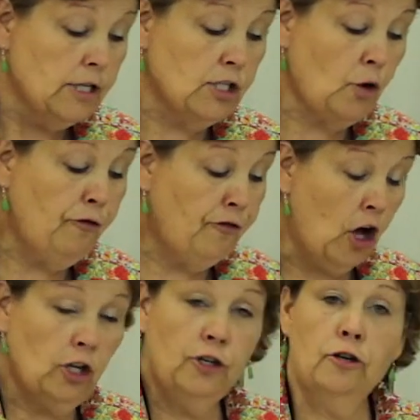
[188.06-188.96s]
so
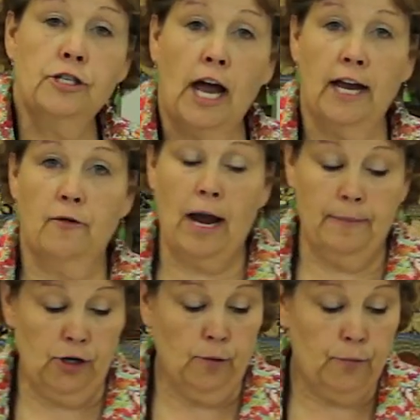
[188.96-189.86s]
follow your
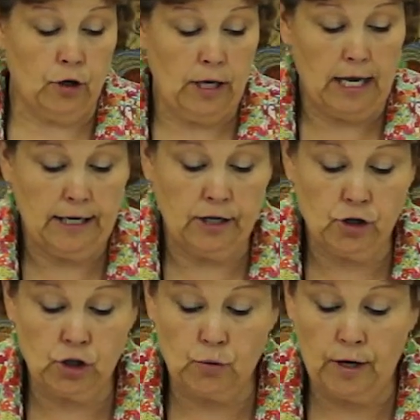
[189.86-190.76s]
diagram in your book and
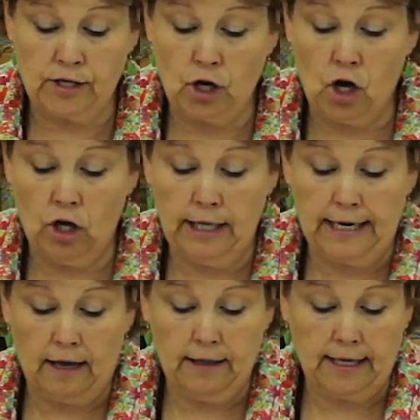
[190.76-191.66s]
get your squares all
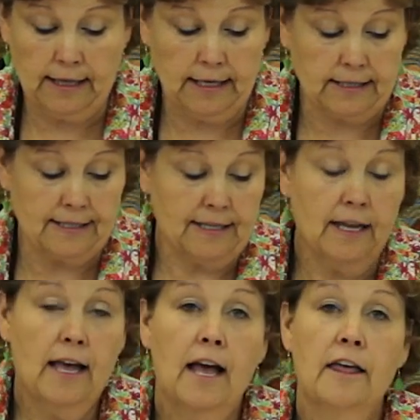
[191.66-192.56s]
laid out like this.
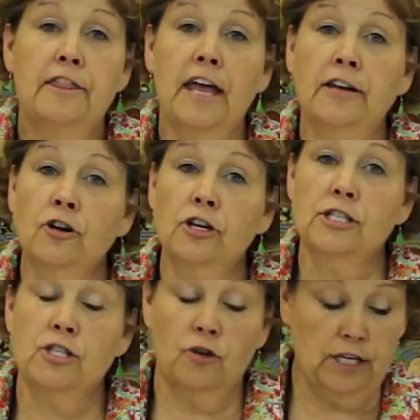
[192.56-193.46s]
Then you're going
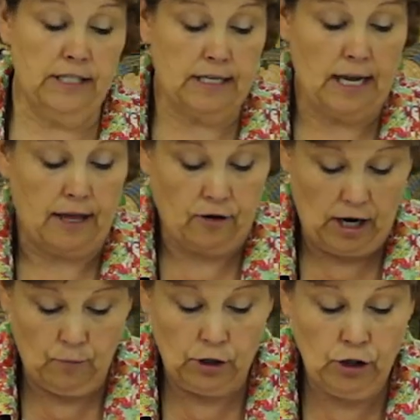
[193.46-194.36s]
to sew these together.
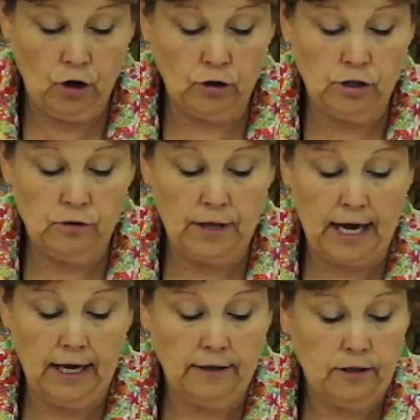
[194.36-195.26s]
And when you go to do that,